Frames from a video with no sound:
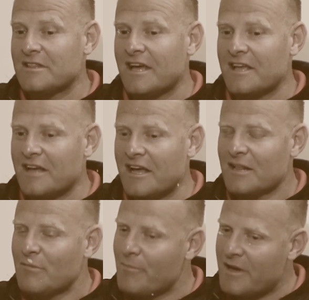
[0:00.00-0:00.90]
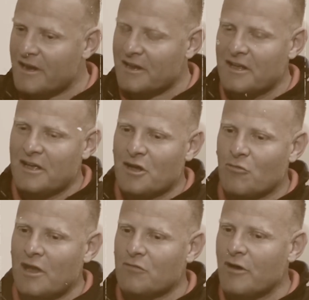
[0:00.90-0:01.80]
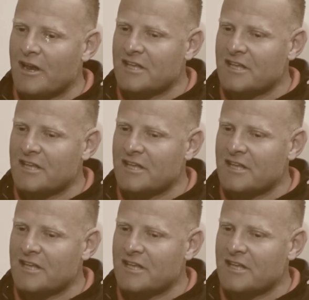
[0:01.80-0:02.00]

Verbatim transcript: that I, I remember quite well